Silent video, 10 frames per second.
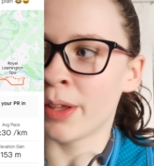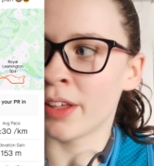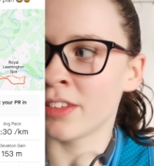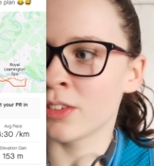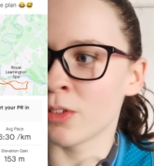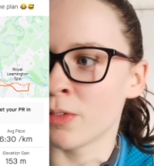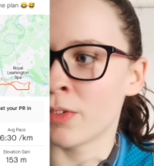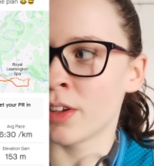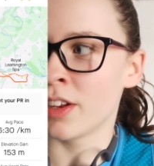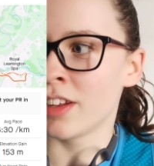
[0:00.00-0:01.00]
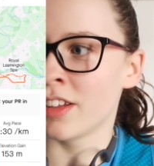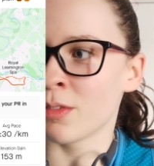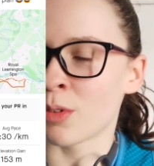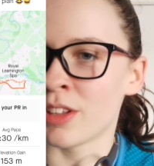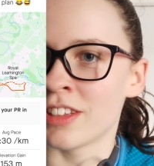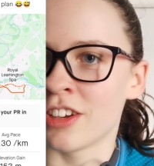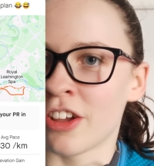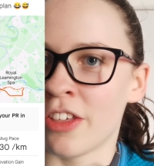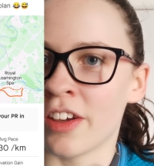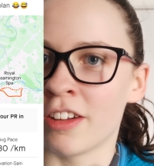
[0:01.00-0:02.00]
but I sort of wanted to
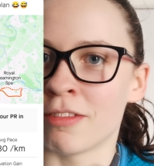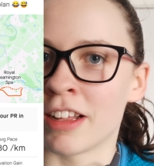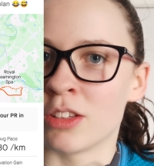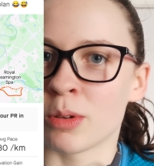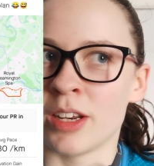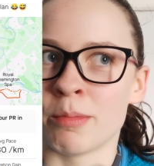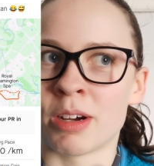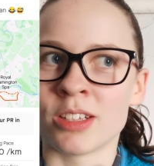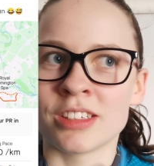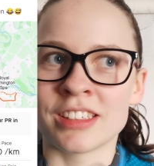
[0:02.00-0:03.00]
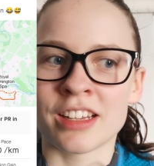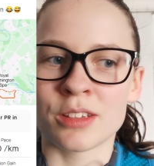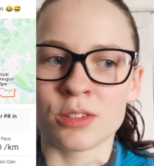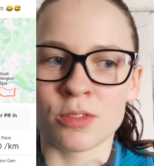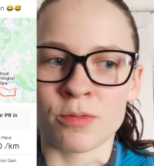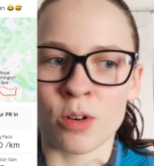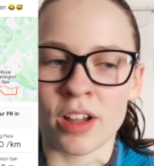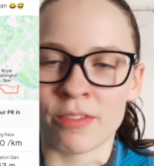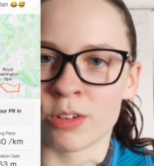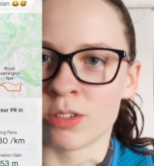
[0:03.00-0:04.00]
know that I'd run 20 miles because that's sort of
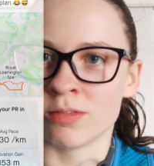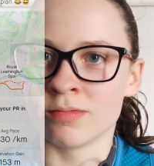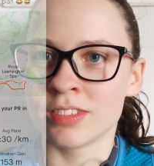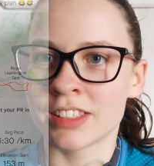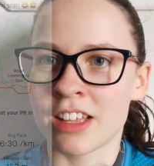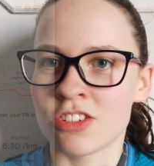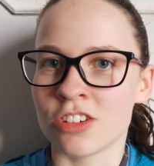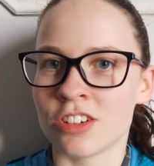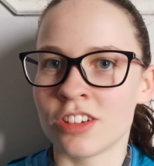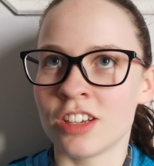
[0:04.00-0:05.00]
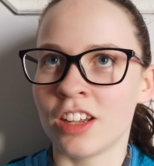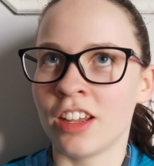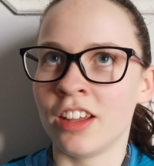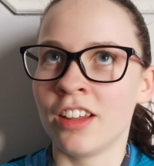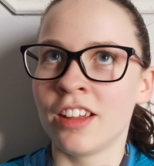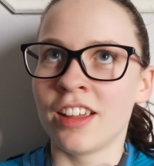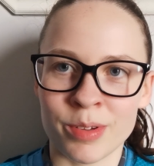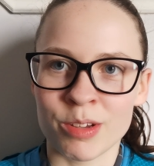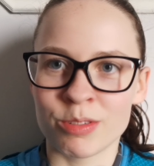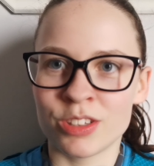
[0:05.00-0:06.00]
what everyone says you should do.
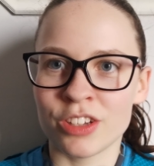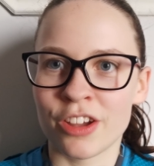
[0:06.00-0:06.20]
But it was